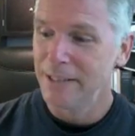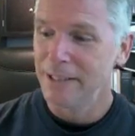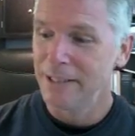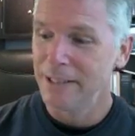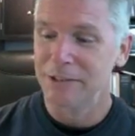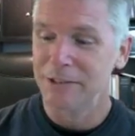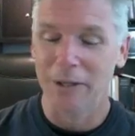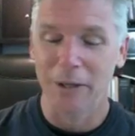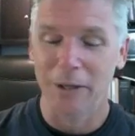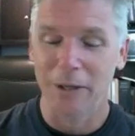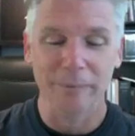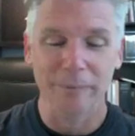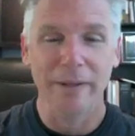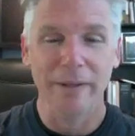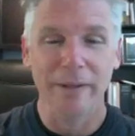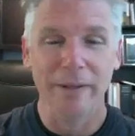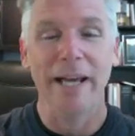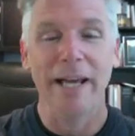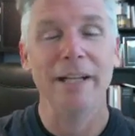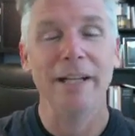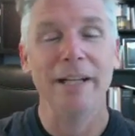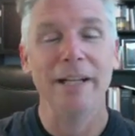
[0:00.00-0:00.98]
So
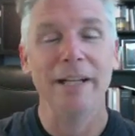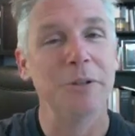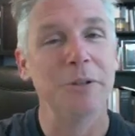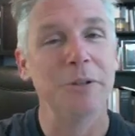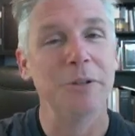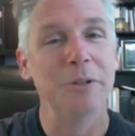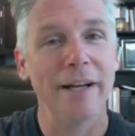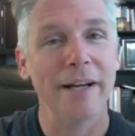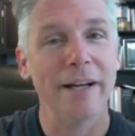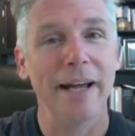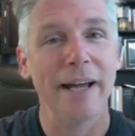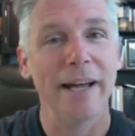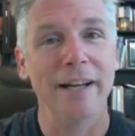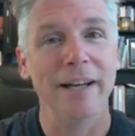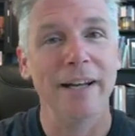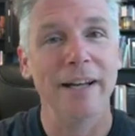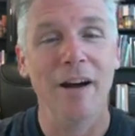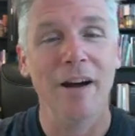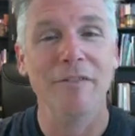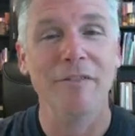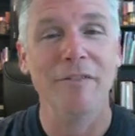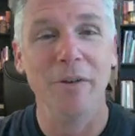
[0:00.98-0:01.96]
enjoy and
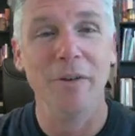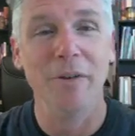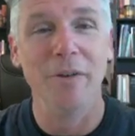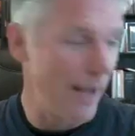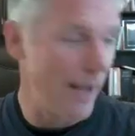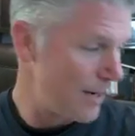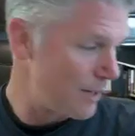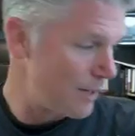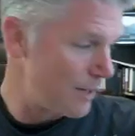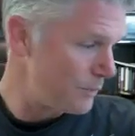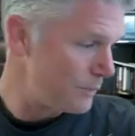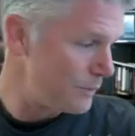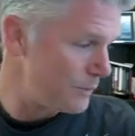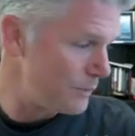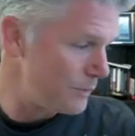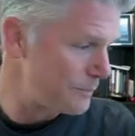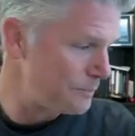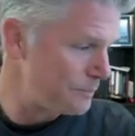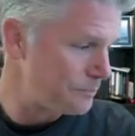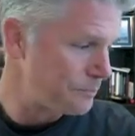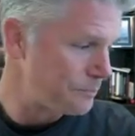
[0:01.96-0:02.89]
love your animals.